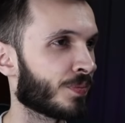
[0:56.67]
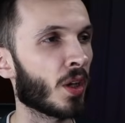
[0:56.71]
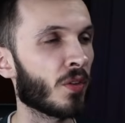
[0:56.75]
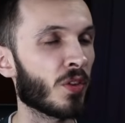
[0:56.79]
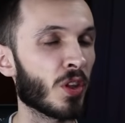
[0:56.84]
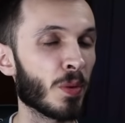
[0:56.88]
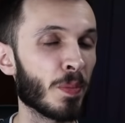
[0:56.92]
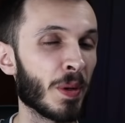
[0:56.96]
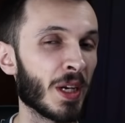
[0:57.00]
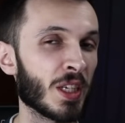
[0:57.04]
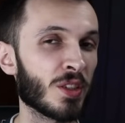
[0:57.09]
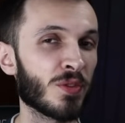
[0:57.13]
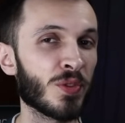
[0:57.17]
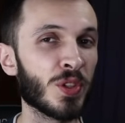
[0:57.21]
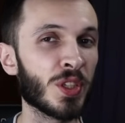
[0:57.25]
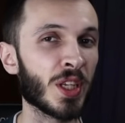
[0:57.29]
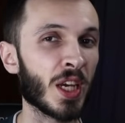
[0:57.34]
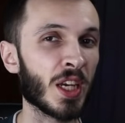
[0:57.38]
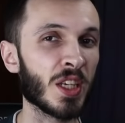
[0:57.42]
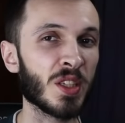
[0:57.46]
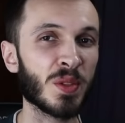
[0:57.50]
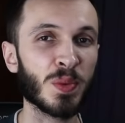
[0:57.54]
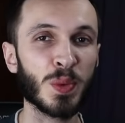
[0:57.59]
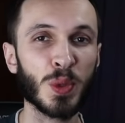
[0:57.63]
Over the past few
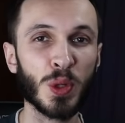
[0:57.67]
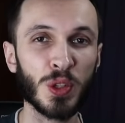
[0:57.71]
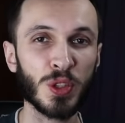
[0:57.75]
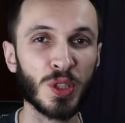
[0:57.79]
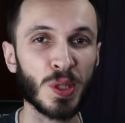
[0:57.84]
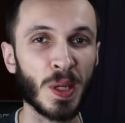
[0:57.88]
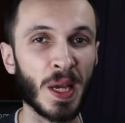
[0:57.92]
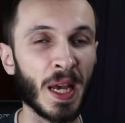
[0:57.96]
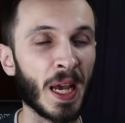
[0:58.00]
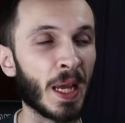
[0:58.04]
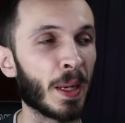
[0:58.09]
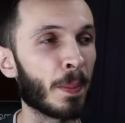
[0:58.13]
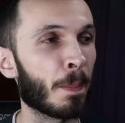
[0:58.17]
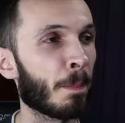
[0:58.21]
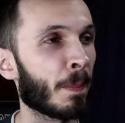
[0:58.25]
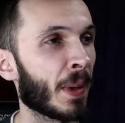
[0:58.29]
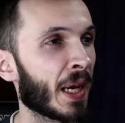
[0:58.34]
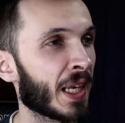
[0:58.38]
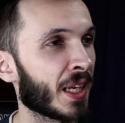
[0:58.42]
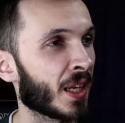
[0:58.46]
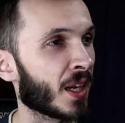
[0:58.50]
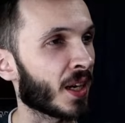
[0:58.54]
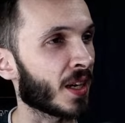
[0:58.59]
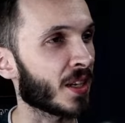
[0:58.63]
days, we also had
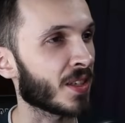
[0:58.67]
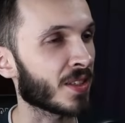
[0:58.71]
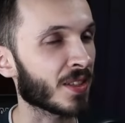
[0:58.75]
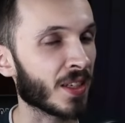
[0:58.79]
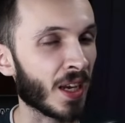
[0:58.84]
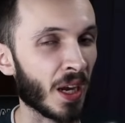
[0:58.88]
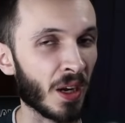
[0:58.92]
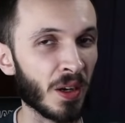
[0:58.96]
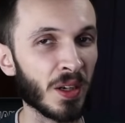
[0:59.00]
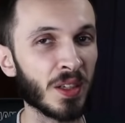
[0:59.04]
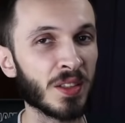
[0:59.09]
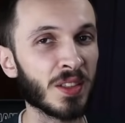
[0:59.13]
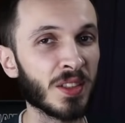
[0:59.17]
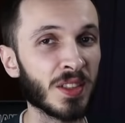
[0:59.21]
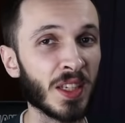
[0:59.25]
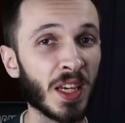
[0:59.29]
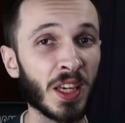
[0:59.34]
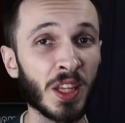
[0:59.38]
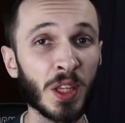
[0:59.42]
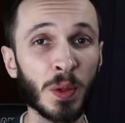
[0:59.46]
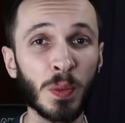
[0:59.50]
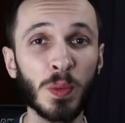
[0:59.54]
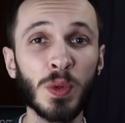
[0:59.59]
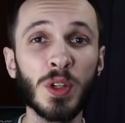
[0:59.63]
Mad Eye's Character
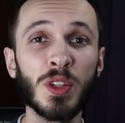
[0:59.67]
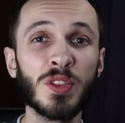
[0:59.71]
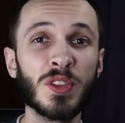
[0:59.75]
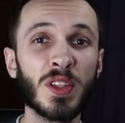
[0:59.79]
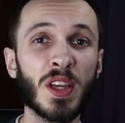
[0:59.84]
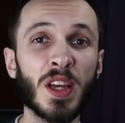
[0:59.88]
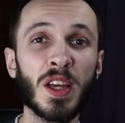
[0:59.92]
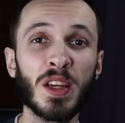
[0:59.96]
Day that was